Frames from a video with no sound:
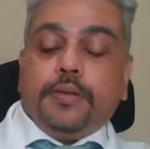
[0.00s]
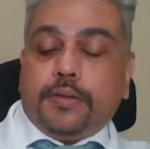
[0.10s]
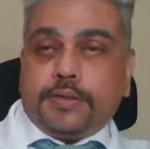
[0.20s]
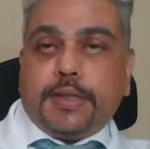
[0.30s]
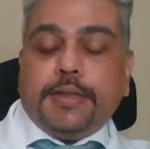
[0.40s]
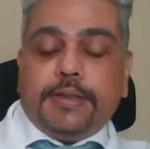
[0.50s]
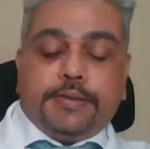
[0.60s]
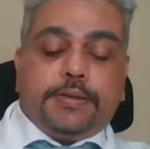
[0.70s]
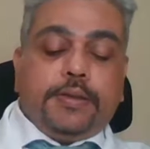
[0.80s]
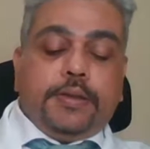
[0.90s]
or in the
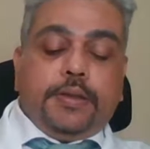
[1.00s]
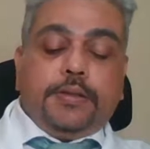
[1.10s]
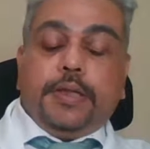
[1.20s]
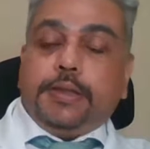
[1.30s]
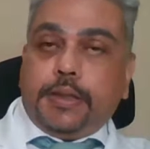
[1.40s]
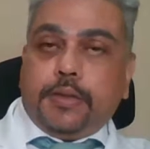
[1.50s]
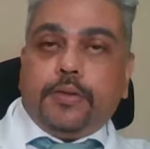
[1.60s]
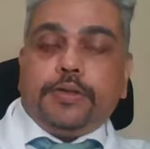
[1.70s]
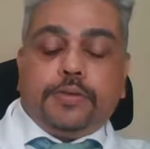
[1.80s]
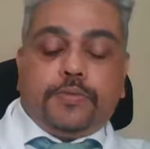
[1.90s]
studies,
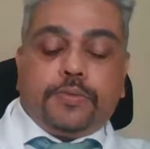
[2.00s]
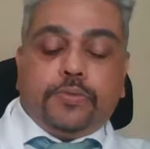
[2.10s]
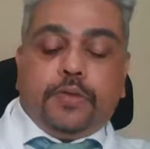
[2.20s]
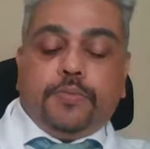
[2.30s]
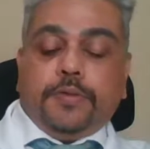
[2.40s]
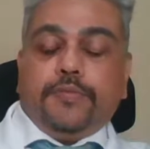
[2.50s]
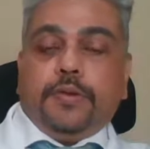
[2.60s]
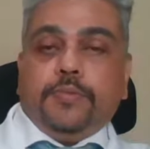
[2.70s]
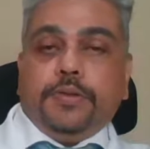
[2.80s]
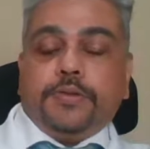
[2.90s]
deterioration of school
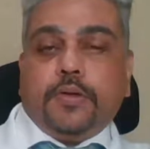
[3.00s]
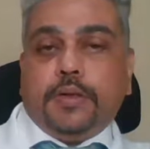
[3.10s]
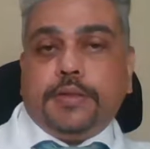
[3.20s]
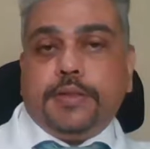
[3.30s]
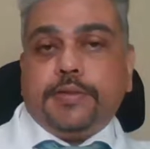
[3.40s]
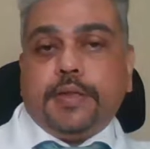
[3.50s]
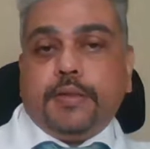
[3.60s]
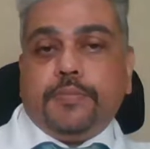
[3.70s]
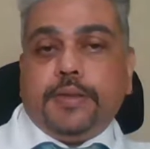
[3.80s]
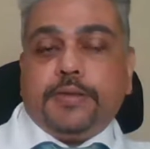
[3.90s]
performance. All these
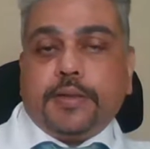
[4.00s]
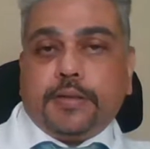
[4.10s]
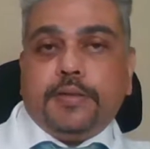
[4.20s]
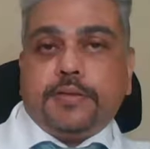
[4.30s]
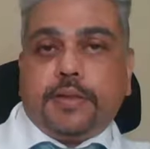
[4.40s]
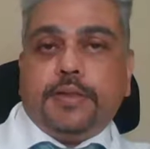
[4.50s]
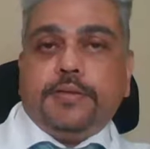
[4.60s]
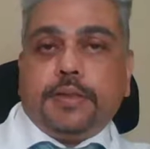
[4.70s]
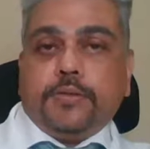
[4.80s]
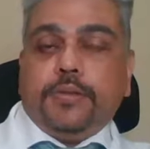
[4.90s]
can be subtle
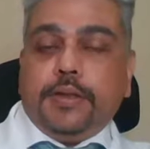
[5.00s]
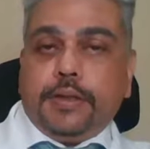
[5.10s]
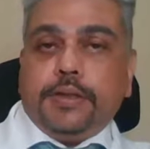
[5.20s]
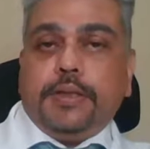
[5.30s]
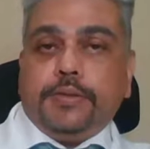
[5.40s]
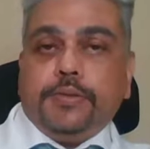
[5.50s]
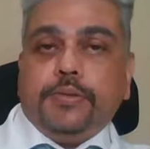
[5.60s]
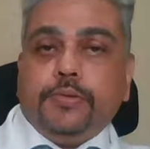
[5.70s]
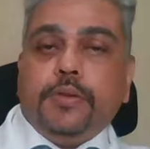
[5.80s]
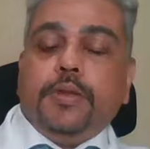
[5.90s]
signs that could indicate
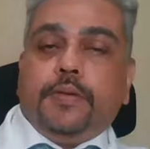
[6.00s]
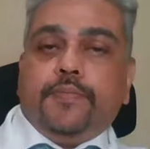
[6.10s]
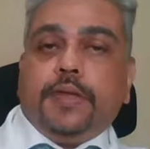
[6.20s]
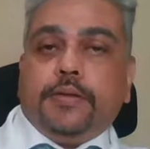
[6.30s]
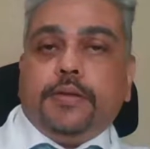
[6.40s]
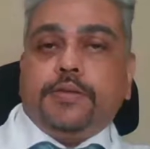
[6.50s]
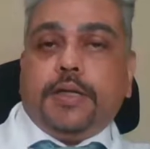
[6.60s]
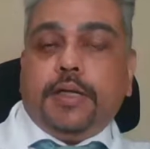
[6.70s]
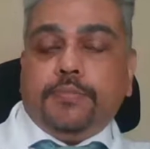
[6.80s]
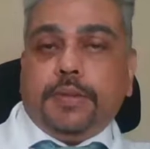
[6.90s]
to you that the
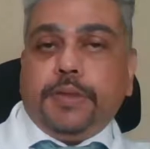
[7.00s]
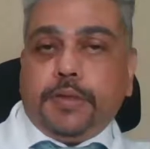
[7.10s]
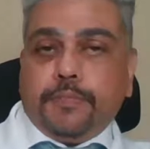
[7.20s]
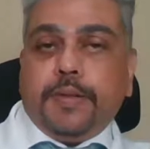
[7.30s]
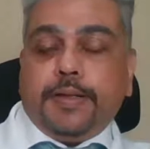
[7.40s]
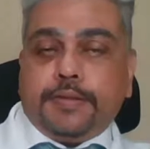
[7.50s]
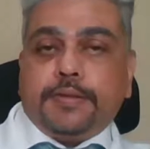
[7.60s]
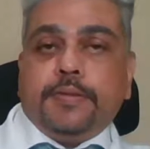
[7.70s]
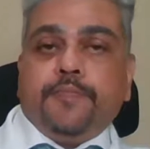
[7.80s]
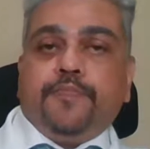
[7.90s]
child may be
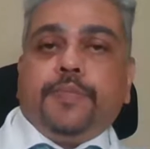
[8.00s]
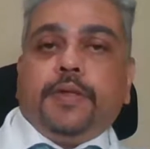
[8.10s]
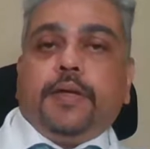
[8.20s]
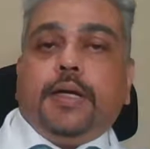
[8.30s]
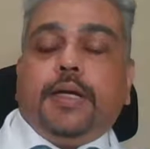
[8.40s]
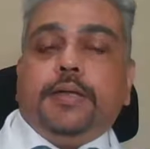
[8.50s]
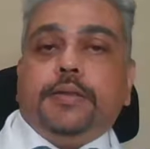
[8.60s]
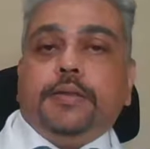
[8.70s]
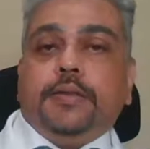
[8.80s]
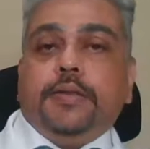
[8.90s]
depressed.
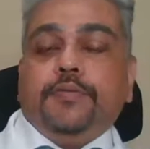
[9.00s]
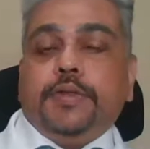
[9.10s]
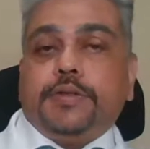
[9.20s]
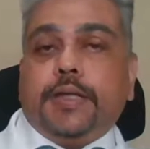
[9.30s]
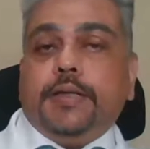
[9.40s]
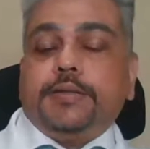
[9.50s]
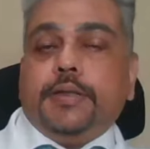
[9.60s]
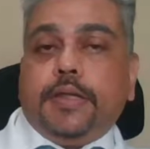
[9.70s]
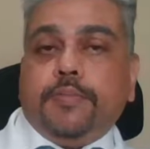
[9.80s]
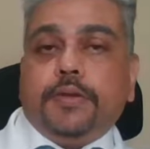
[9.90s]
And if the child
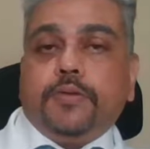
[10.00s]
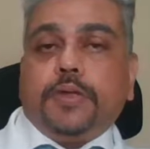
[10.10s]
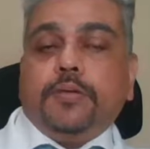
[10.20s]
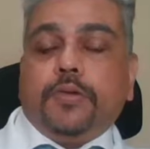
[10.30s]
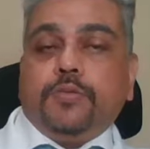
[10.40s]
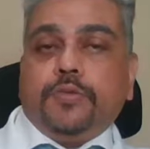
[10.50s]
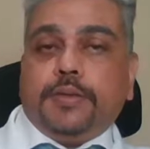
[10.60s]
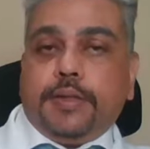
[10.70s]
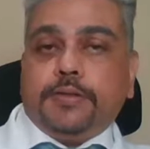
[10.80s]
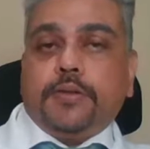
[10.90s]
is unable to come out
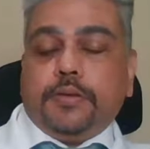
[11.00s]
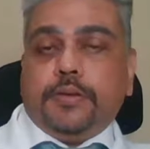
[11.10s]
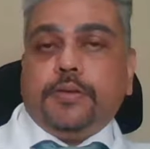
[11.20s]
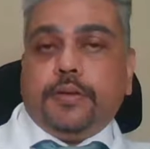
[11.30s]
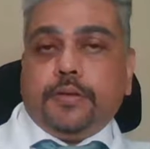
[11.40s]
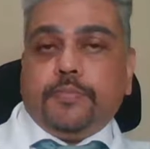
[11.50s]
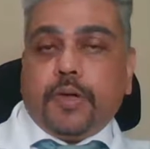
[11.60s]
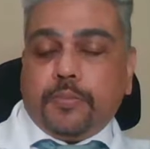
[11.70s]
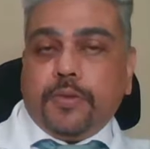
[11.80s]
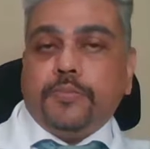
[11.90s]
with his or her
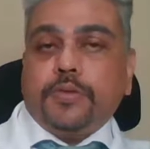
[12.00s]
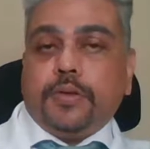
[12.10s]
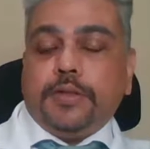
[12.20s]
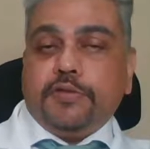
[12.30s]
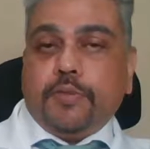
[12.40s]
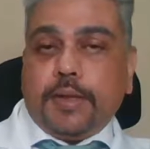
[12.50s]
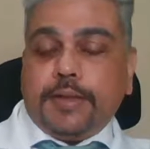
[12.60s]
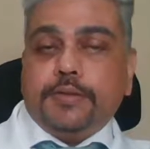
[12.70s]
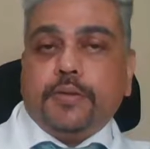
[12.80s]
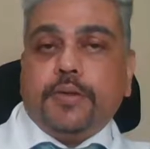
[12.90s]
problems or his
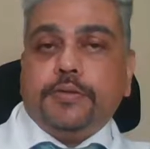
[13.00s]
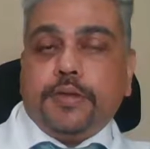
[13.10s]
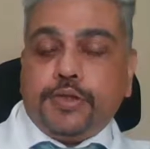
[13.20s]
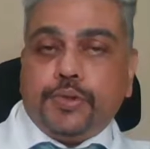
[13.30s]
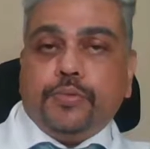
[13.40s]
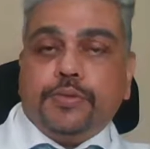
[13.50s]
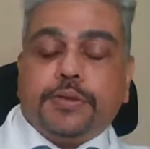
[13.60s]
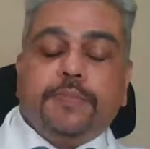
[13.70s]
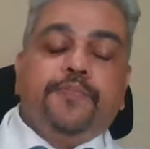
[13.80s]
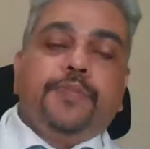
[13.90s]
worries or his
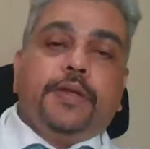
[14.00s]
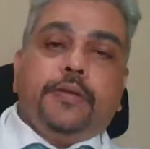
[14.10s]
issues,